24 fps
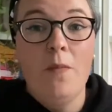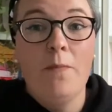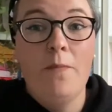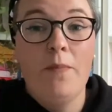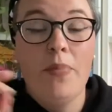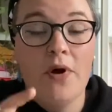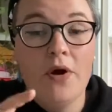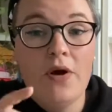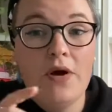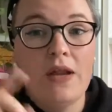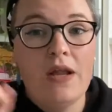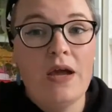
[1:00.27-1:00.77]

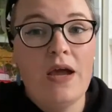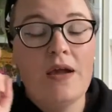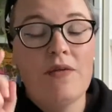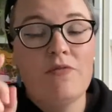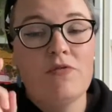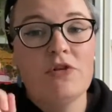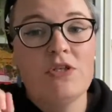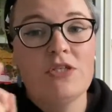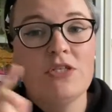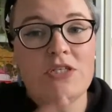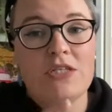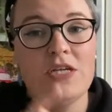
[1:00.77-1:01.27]
But I
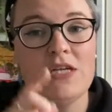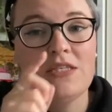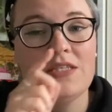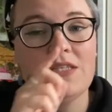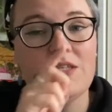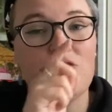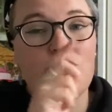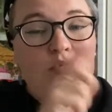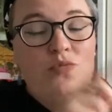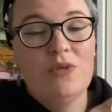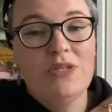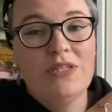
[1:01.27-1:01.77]
would suggest
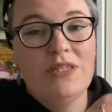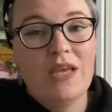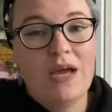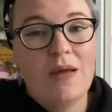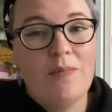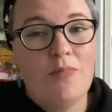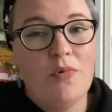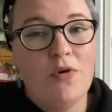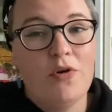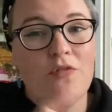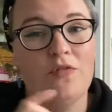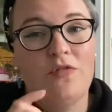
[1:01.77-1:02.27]
that you read that
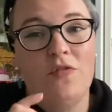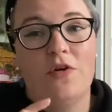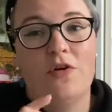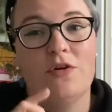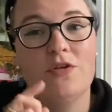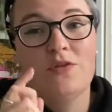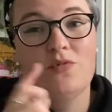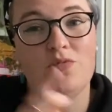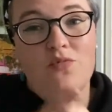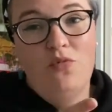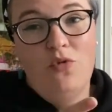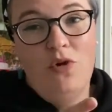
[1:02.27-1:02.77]
book
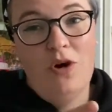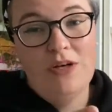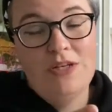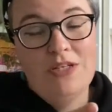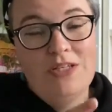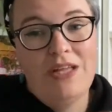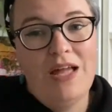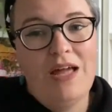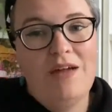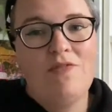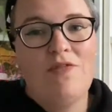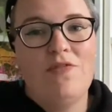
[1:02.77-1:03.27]
first, watch
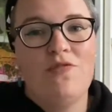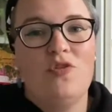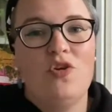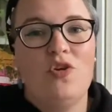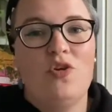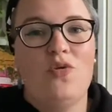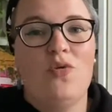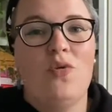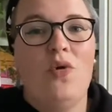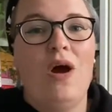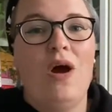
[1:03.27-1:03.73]
that review,